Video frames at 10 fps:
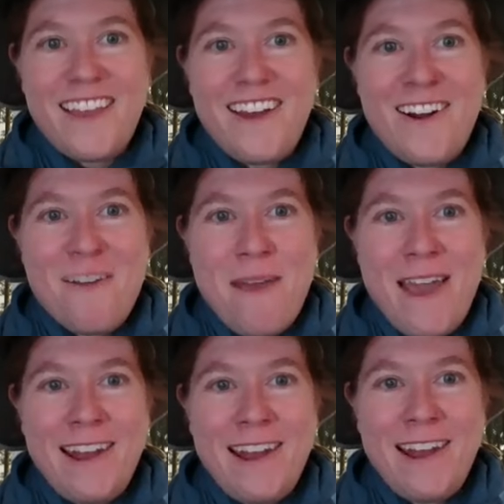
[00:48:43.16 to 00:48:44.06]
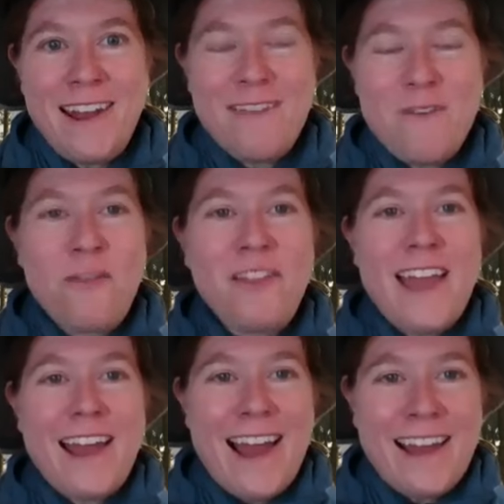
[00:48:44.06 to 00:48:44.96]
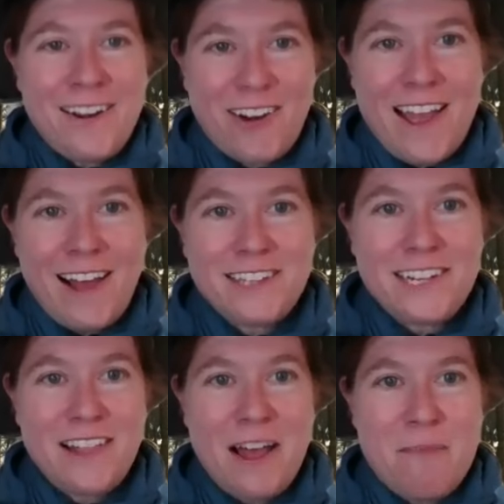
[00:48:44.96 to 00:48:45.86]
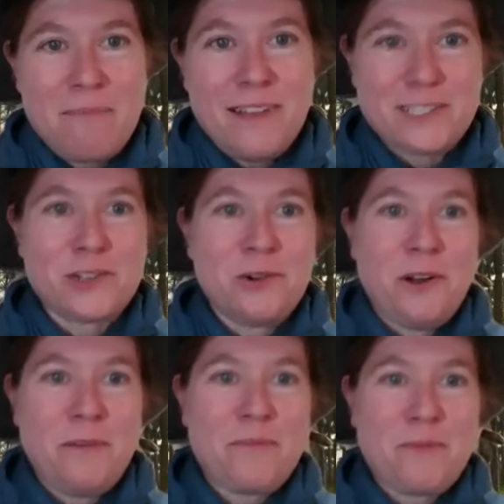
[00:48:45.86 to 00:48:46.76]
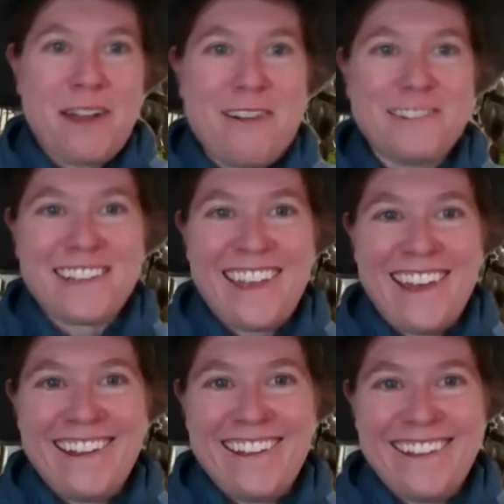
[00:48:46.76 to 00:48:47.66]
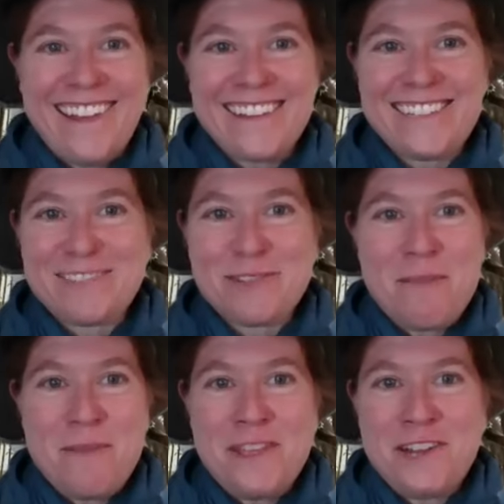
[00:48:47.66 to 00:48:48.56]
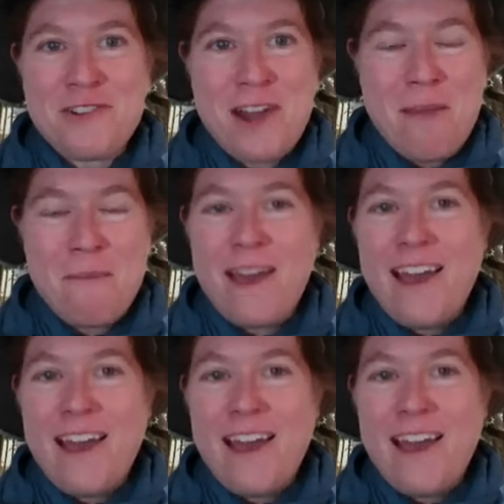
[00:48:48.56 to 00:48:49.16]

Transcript: Oh man, if only I'd had an archaeology club at school when I was a kid. That just would have been the dream.